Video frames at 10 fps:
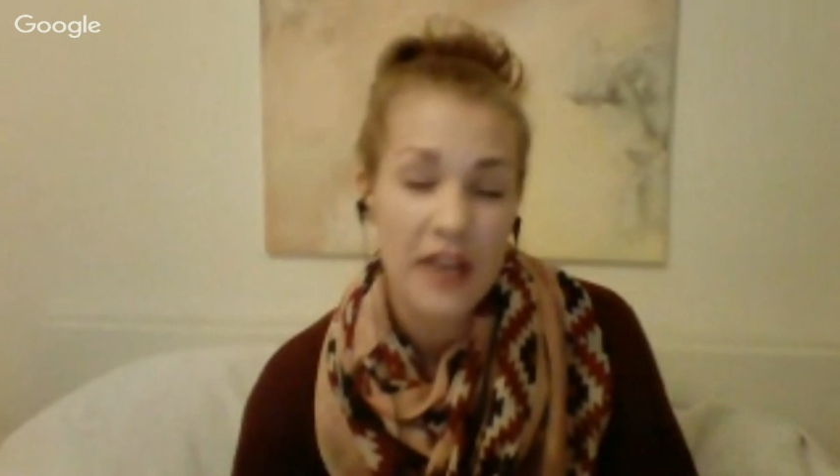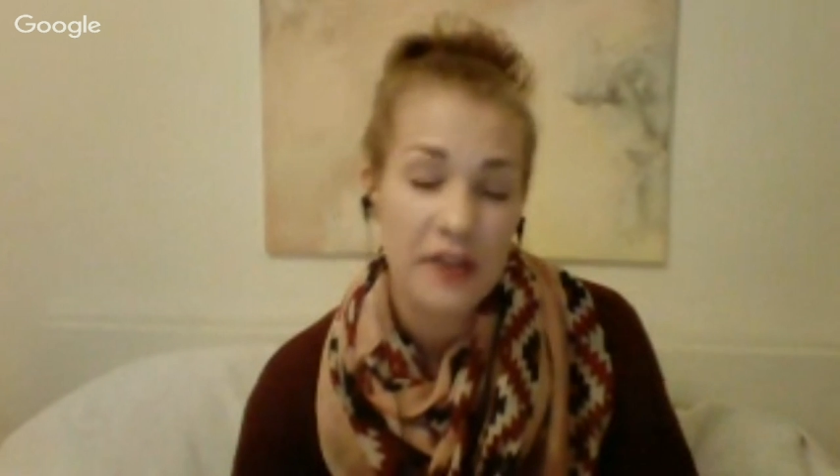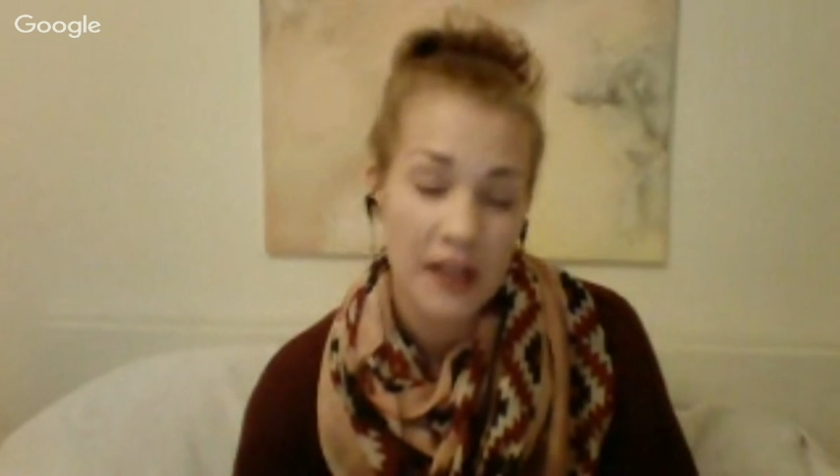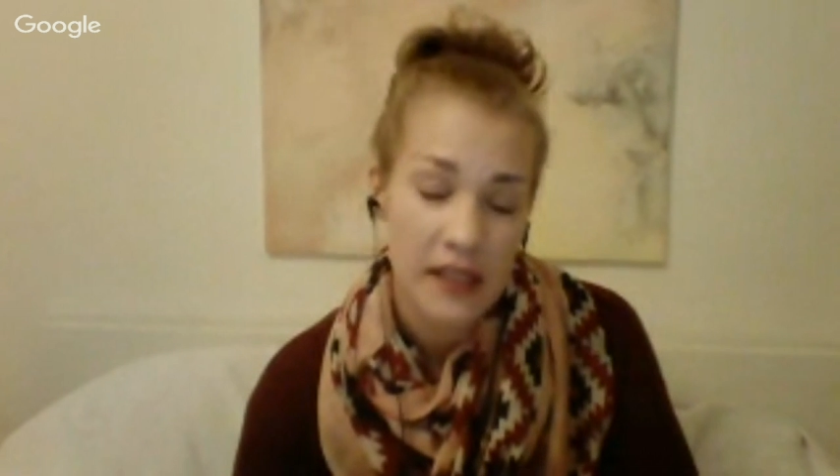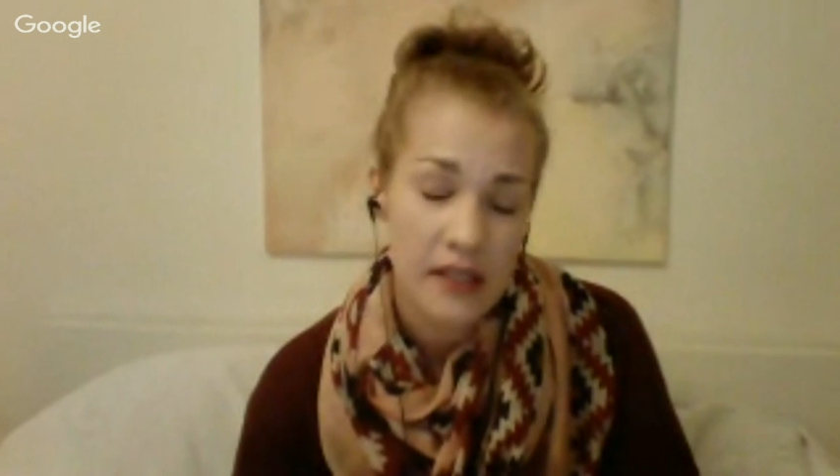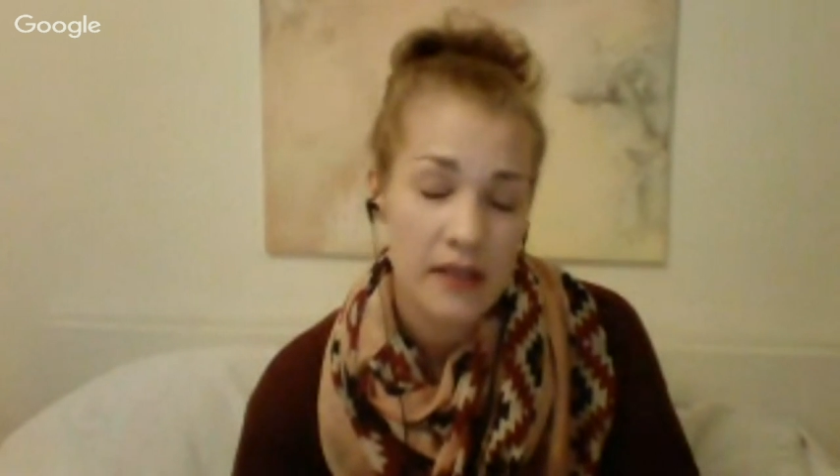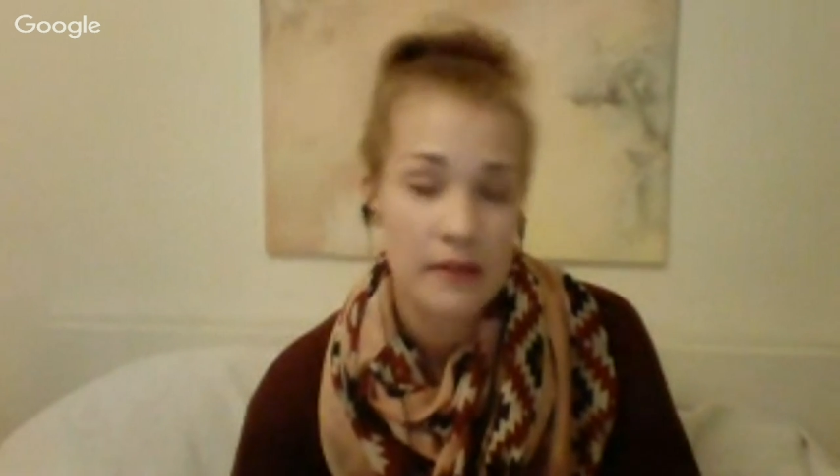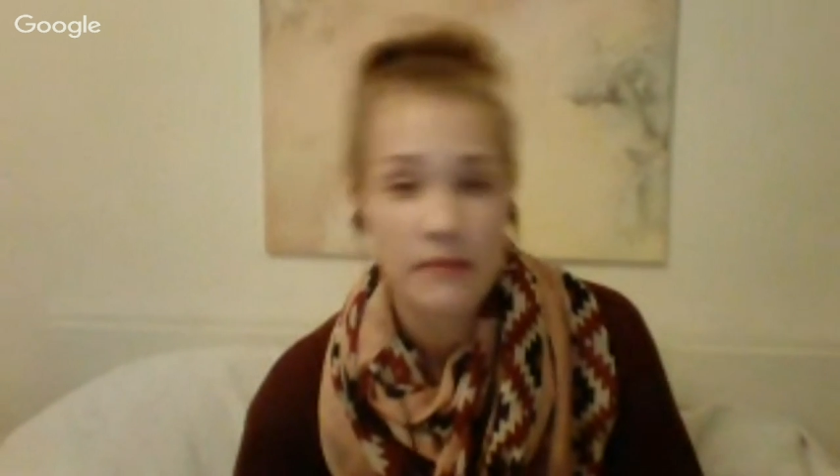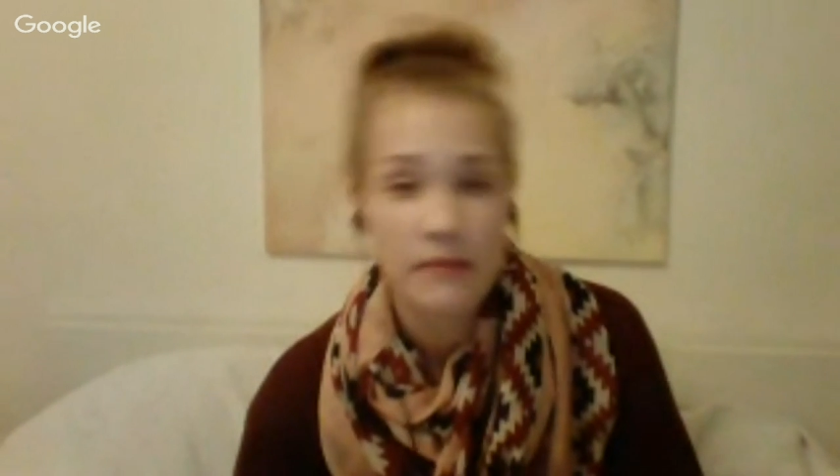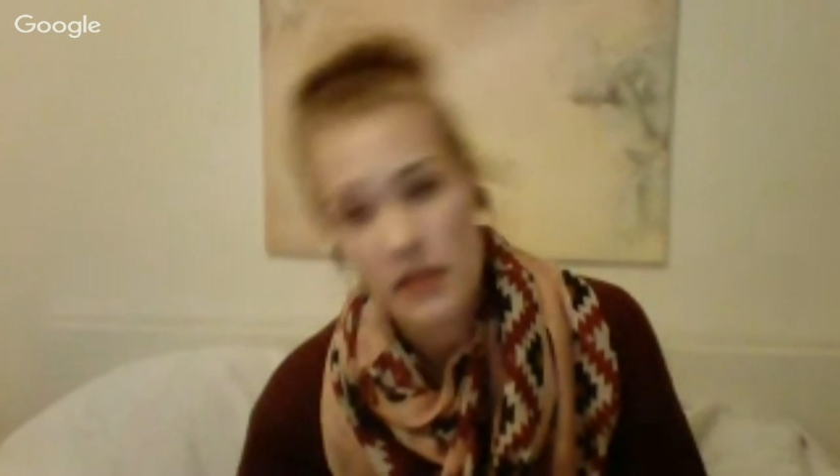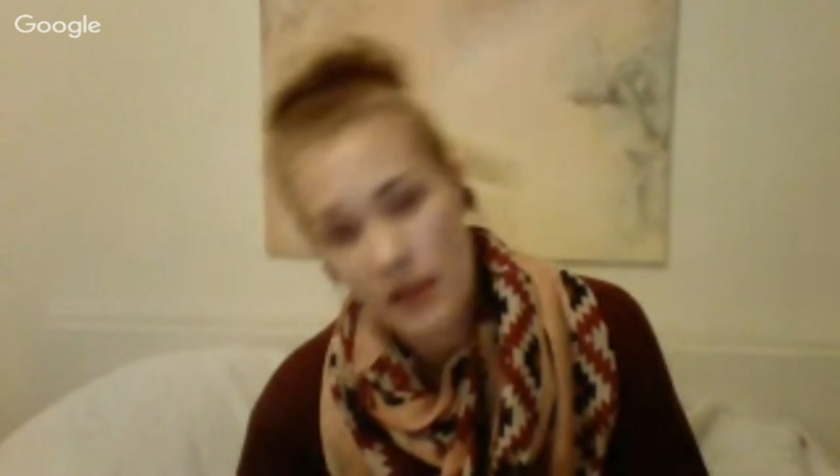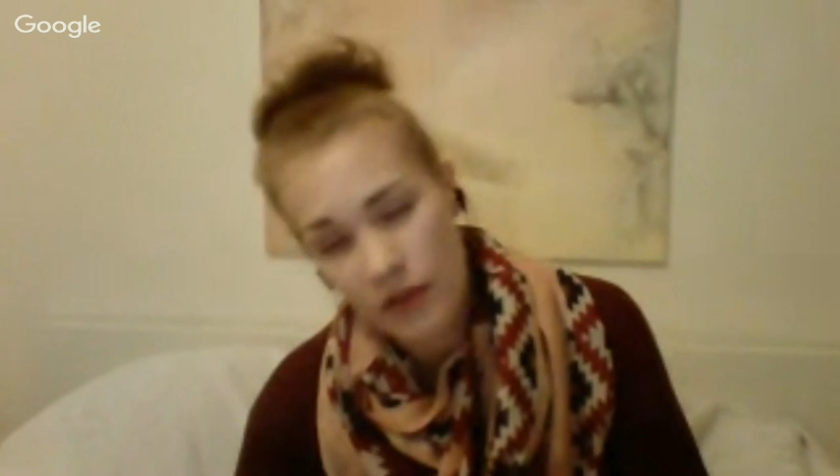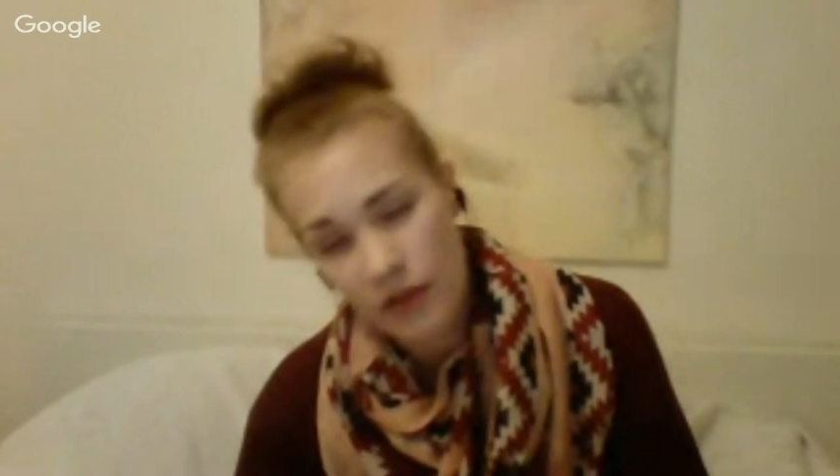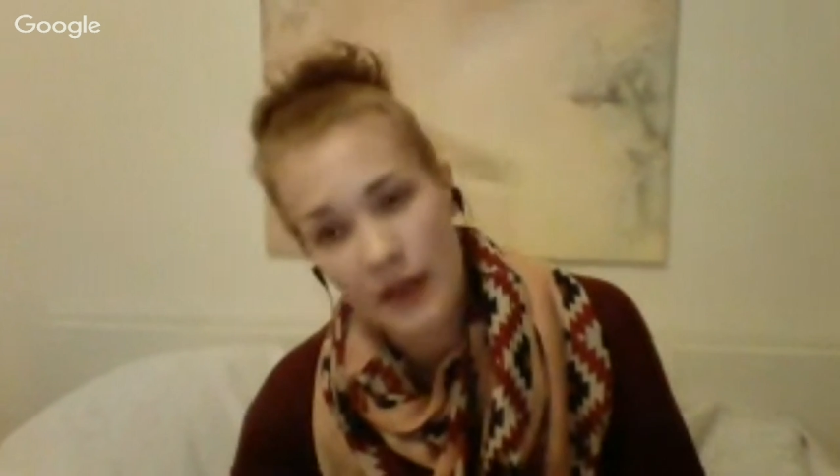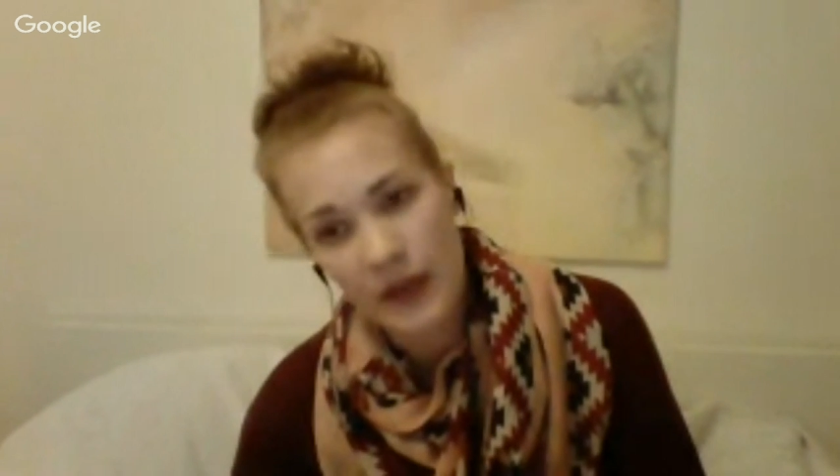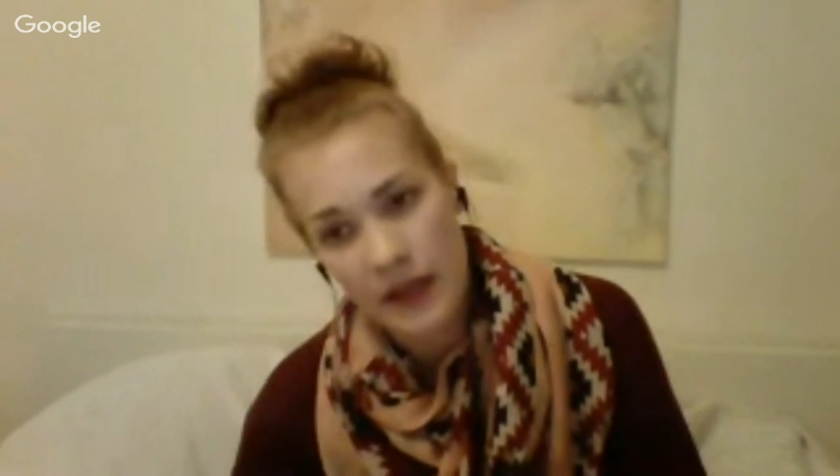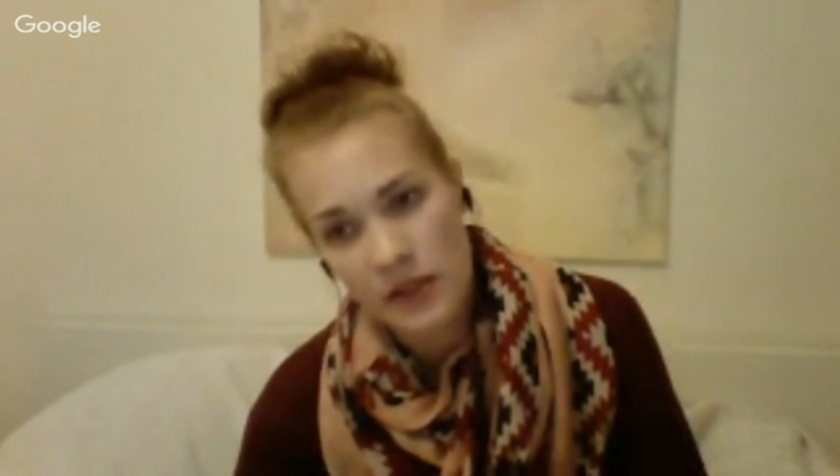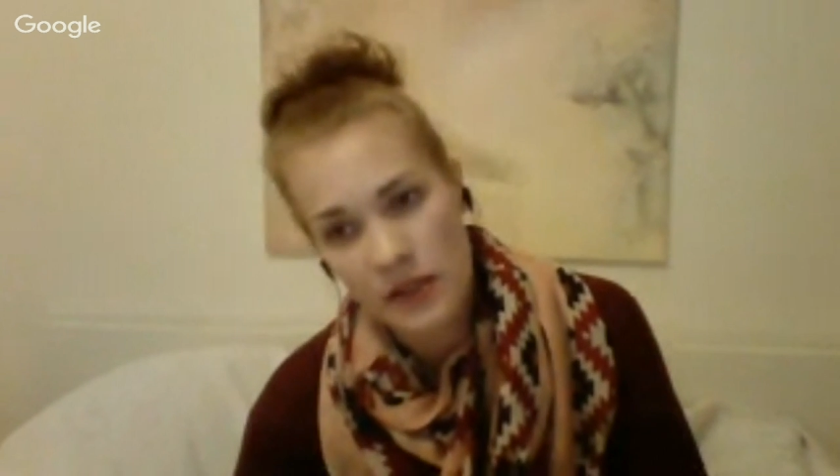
ethics and stuff like that.